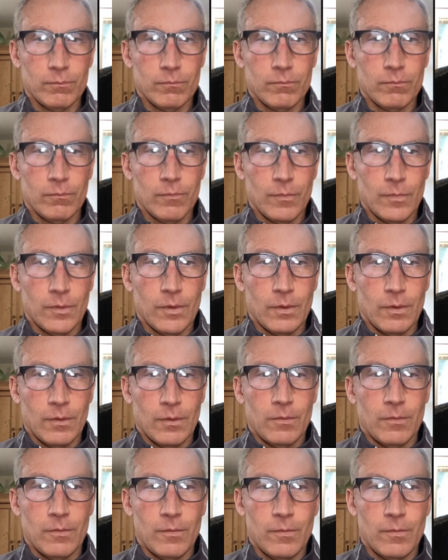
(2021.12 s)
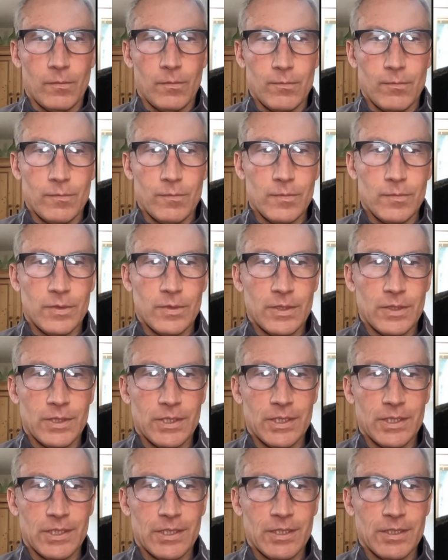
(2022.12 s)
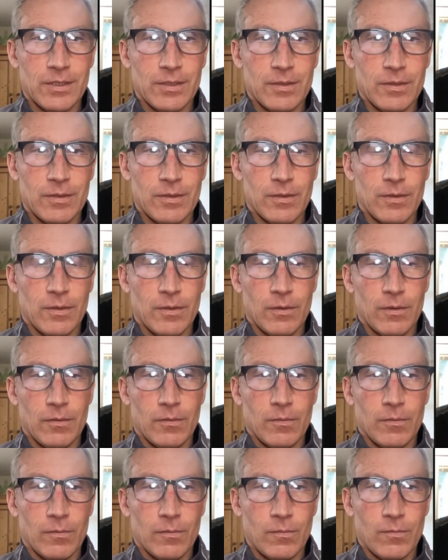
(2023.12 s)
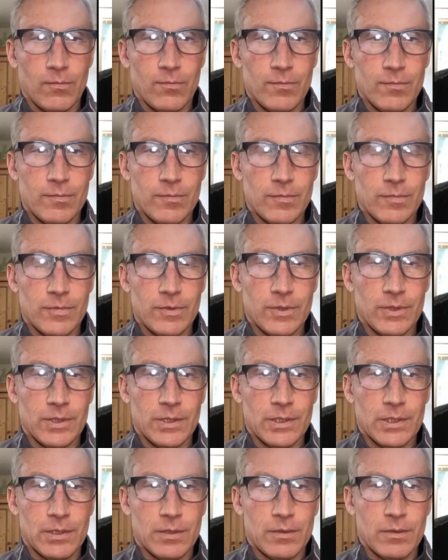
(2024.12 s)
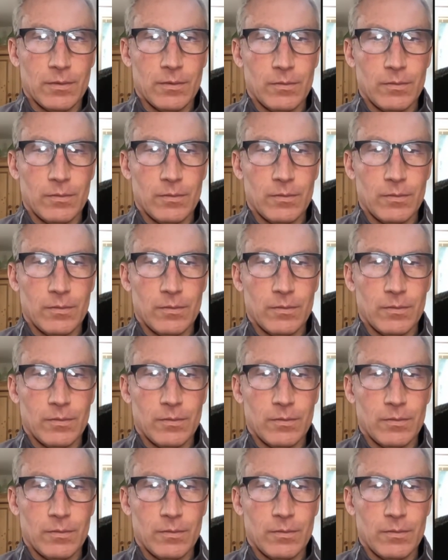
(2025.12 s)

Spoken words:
The person shown says nothing.